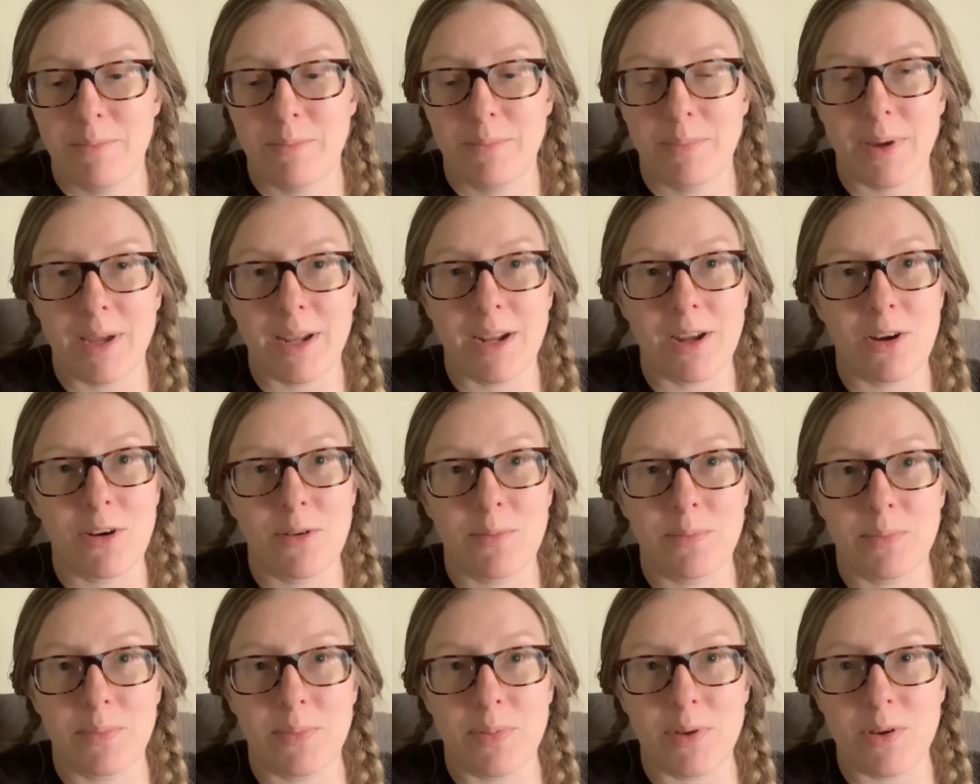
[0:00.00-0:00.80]
But I
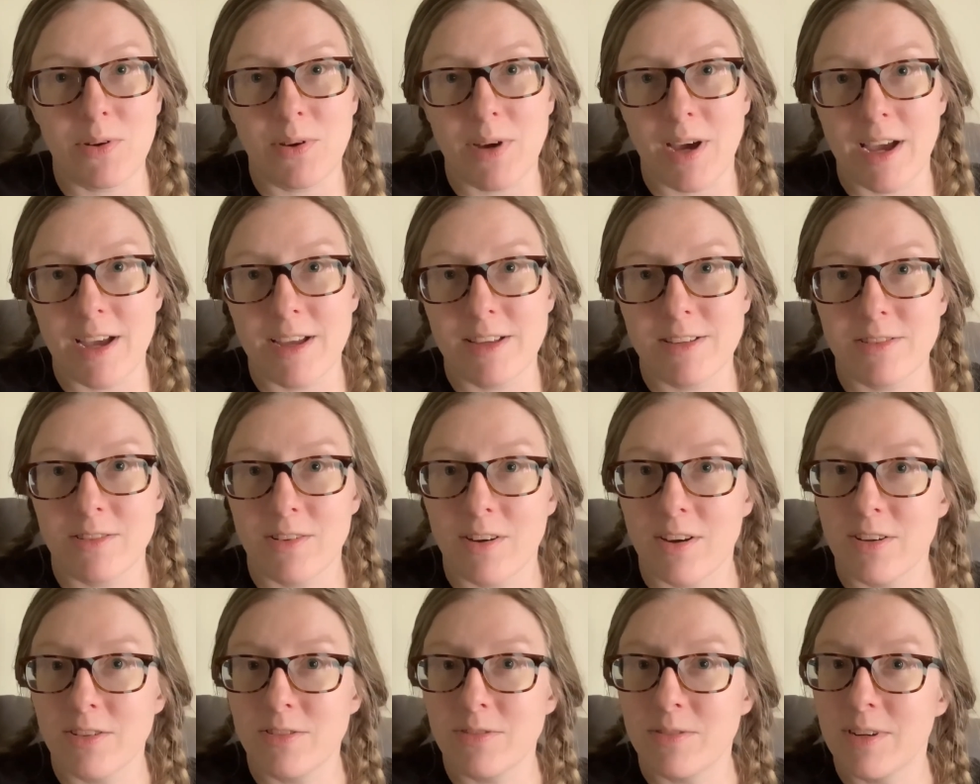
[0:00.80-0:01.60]
hope you guys are
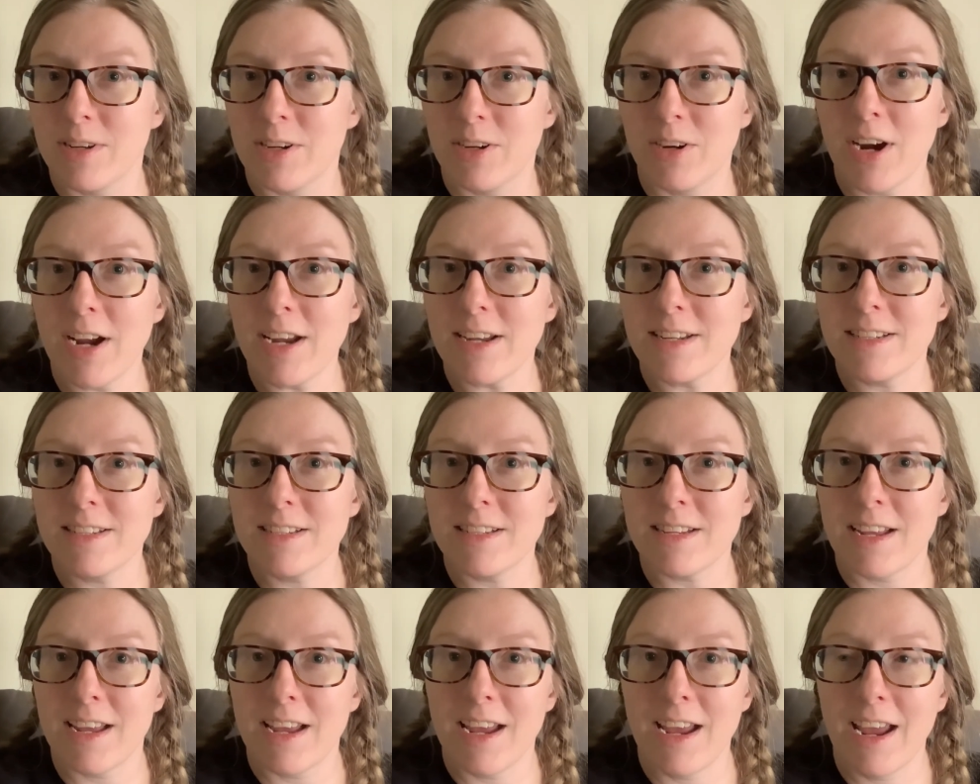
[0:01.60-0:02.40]
all doing great,
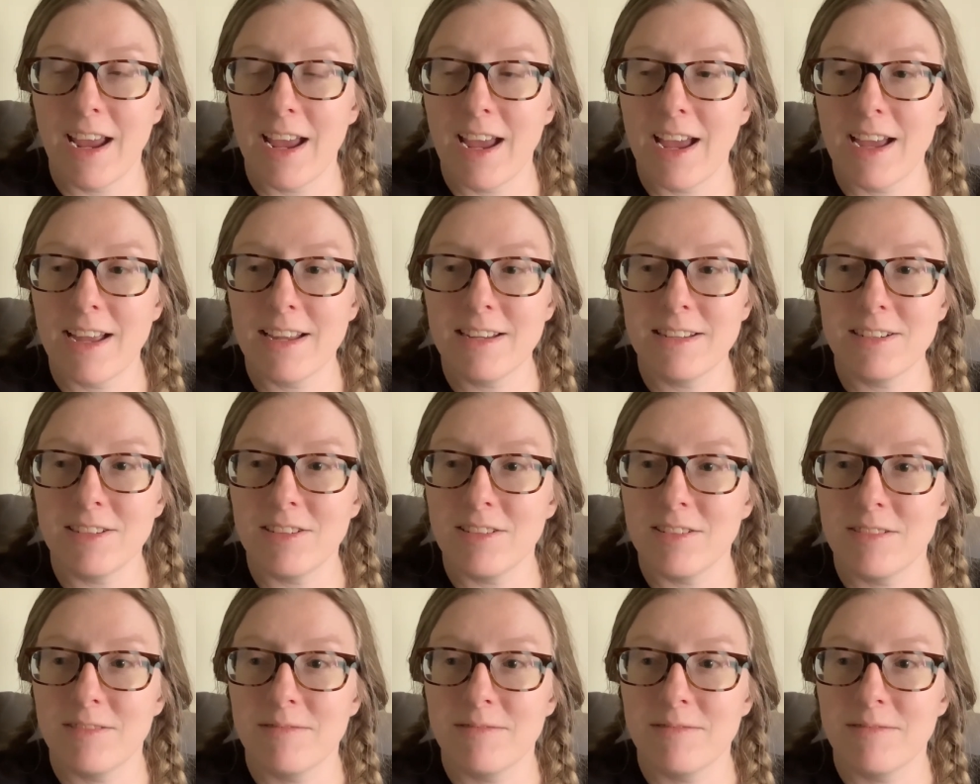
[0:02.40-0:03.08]
and